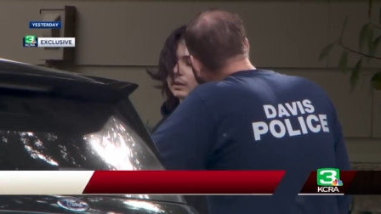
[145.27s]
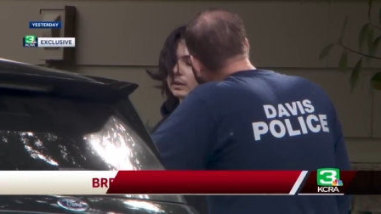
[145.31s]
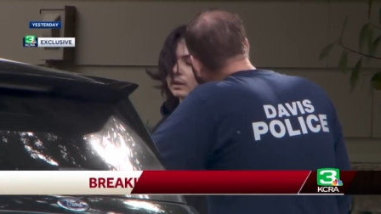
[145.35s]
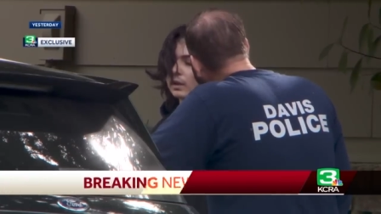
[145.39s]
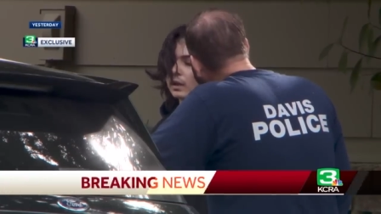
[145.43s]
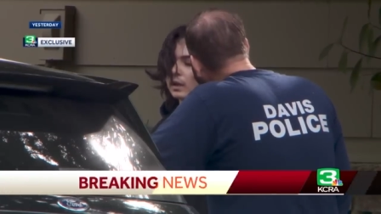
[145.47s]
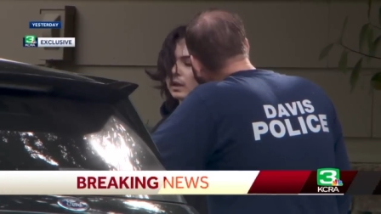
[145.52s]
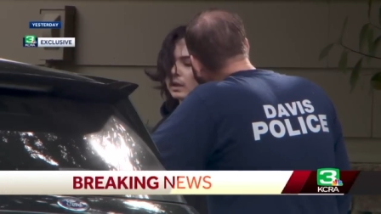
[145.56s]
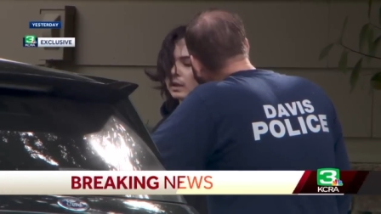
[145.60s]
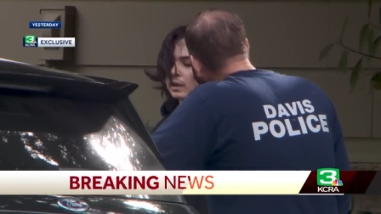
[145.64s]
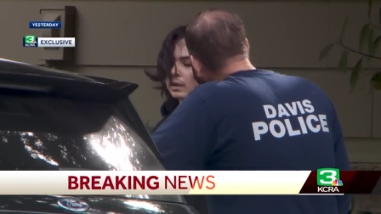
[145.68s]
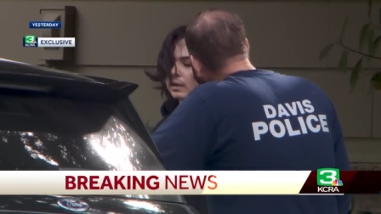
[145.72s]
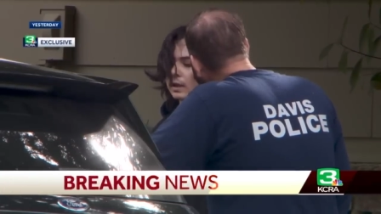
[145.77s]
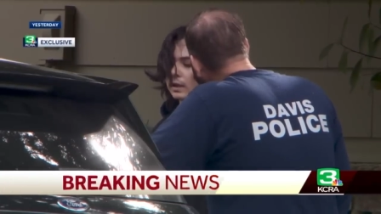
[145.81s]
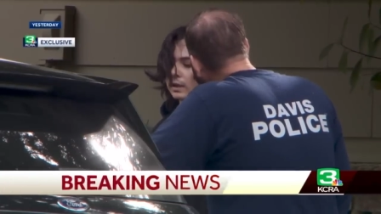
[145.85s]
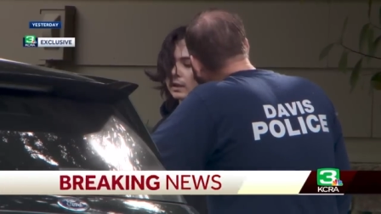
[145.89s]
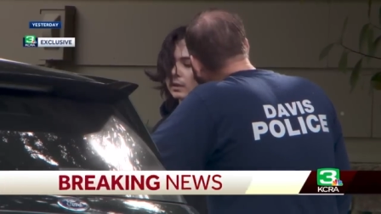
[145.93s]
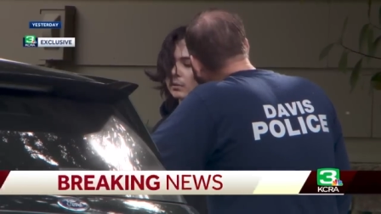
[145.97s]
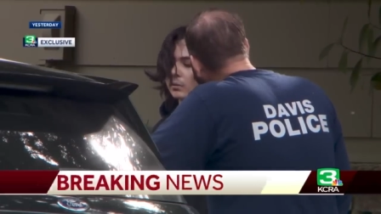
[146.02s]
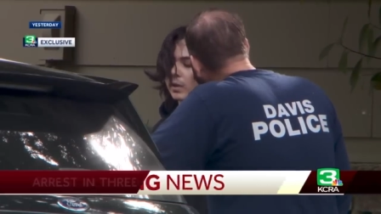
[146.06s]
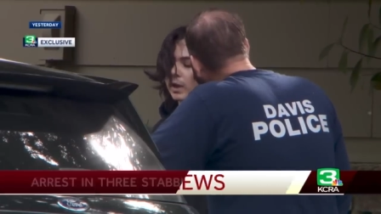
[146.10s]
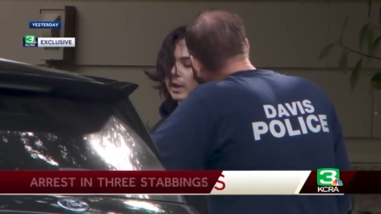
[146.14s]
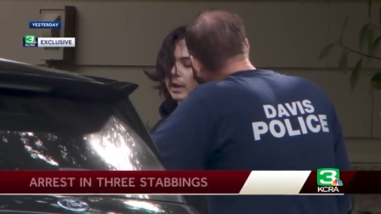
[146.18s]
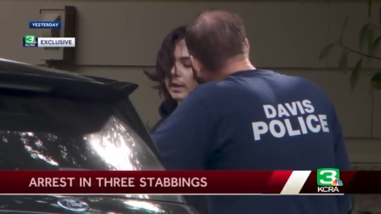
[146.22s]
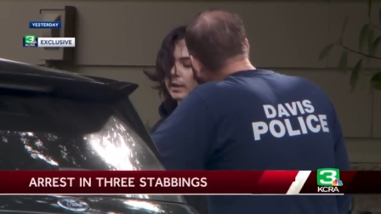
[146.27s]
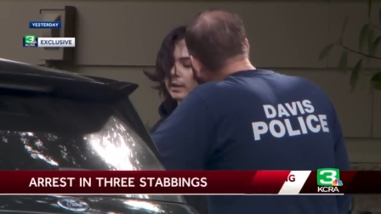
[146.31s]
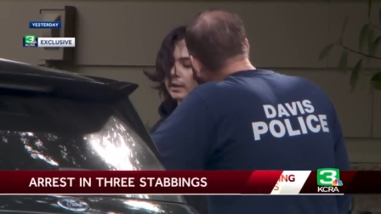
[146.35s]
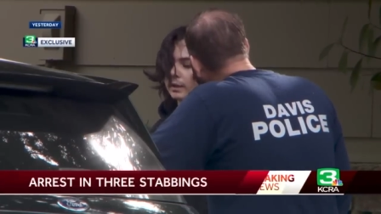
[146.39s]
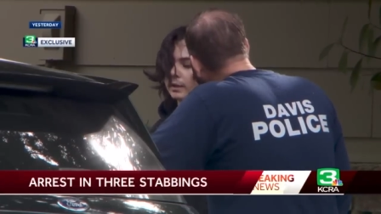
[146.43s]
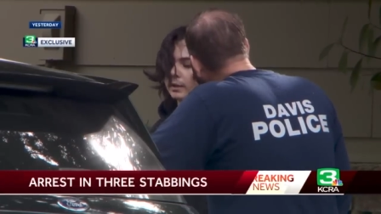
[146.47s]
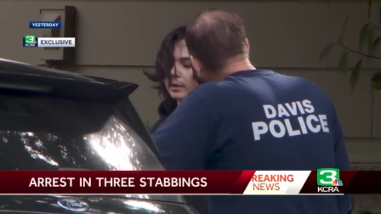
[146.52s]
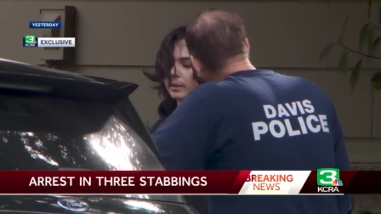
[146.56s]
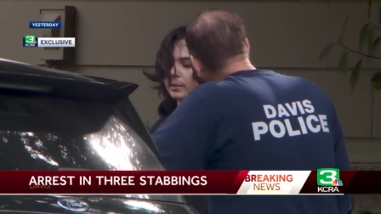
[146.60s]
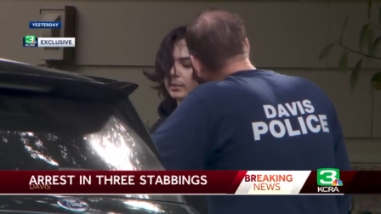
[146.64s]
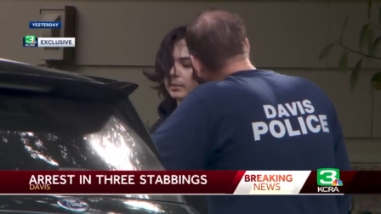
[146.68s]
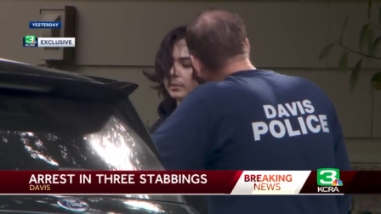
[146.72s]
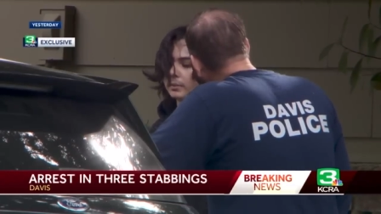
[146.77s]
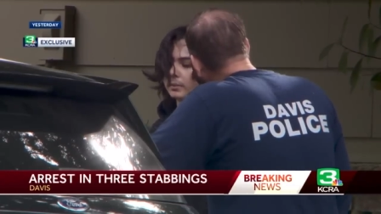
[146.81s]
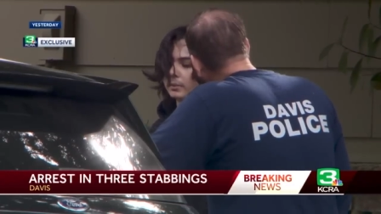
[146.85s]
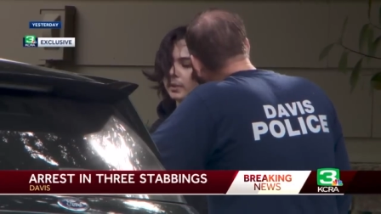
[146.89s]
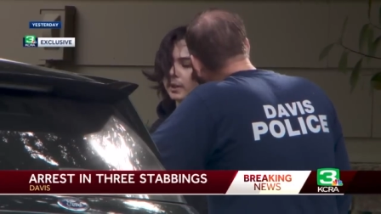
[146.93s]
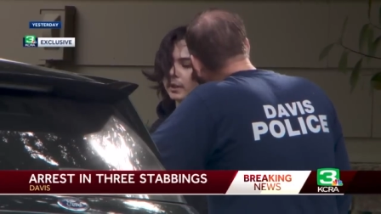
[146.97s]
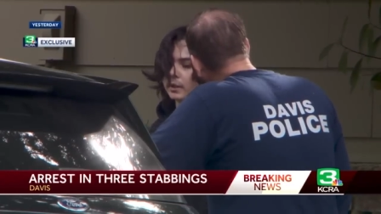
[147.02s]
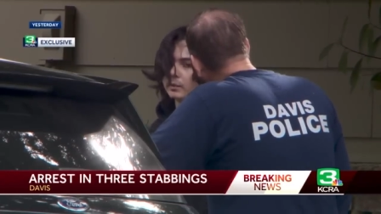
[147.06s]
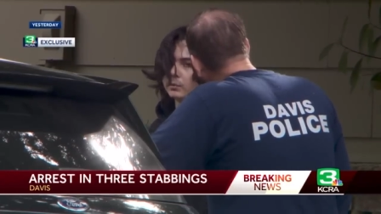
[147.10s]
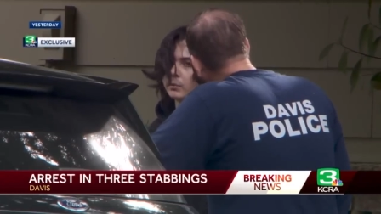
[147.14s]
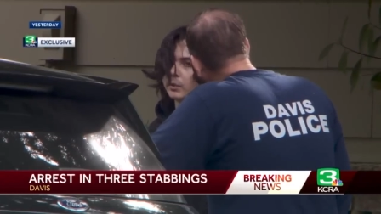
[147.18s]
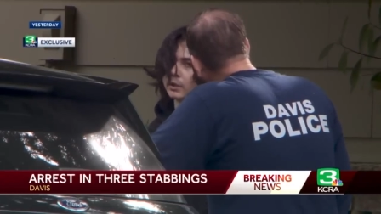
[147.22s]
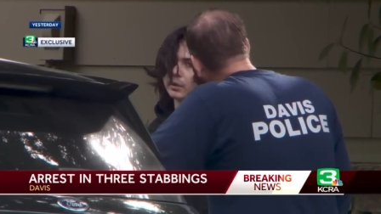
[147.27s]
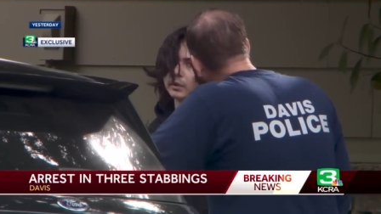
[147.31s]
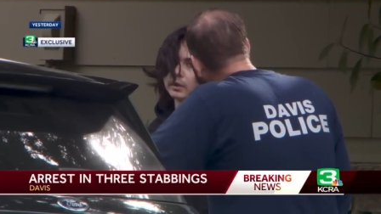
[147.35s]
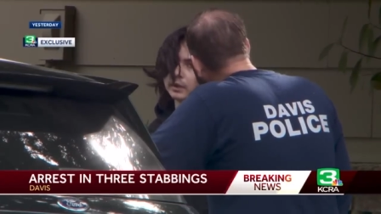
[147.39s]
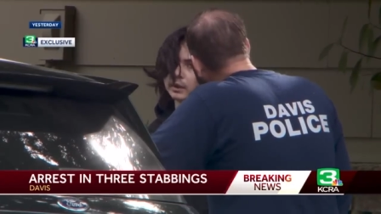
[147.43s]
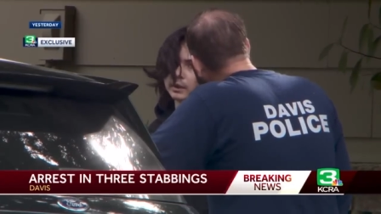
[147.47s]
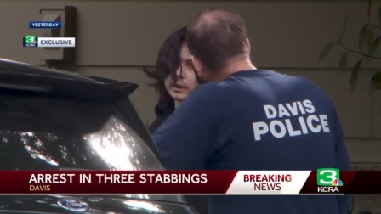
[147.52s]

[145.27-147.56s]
who police were questioning yesterday